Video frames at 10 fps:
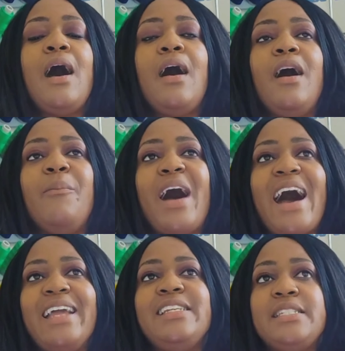
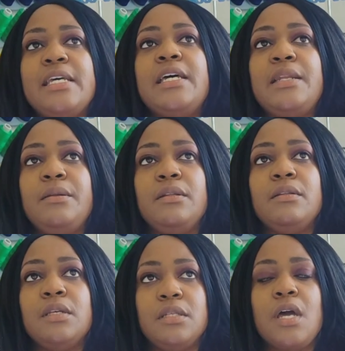I did
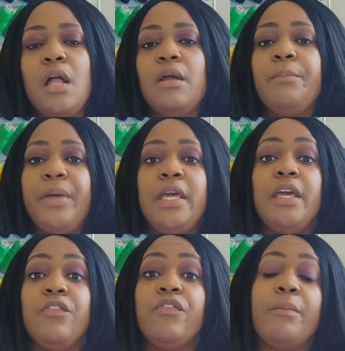this color
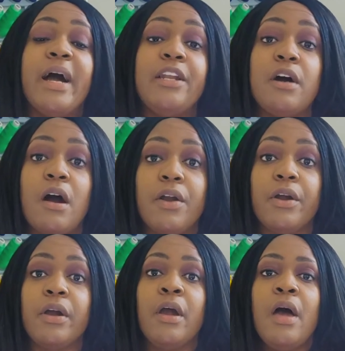pink for my
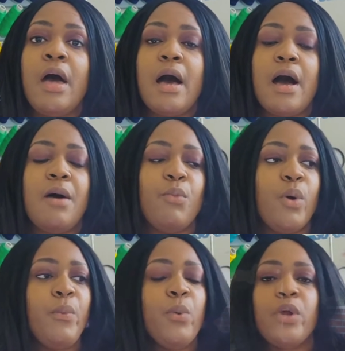daughter
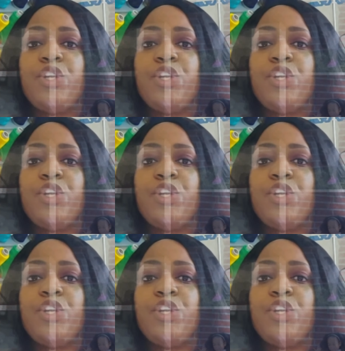when we were